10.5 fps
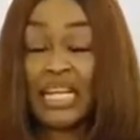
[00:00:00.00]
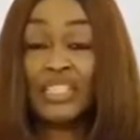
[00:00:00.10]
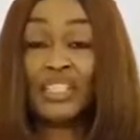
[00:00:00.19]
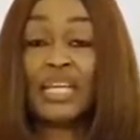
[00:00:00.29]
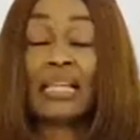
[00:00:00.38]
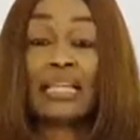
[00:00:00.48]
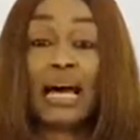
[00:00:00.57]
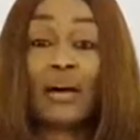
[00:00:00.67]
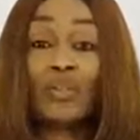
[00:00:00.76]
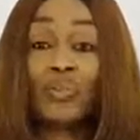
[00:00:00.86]
She
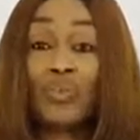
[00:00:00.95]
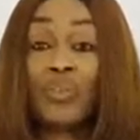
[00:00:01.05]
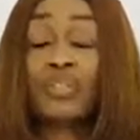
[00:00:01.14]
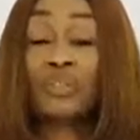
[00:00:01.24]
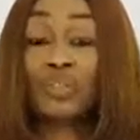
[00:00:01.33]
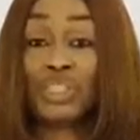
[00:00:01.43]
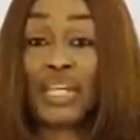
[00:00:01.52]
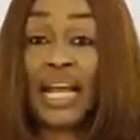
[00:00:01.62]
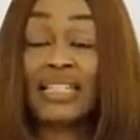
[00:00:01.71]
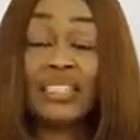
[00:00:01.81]
allowed Ruth to
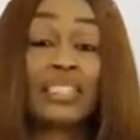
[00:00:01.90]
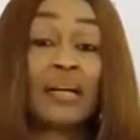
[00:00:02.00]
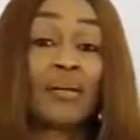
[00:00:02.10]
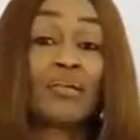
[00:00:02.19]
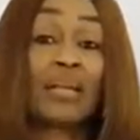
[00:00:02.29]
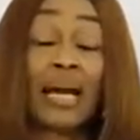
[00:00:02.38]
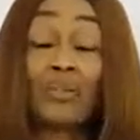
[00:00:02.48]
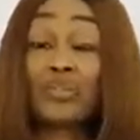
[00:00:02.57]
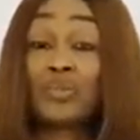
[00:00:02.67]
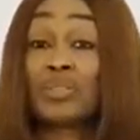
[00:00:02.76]
shine. She
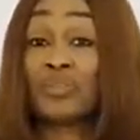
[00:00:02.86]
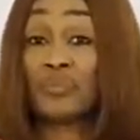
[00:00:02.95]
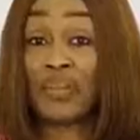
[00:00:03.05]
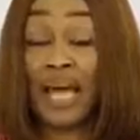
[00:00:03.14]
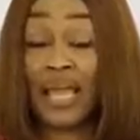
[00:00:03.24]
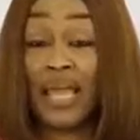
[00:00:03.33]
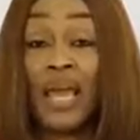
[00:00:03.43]
allowed Ruth to fly.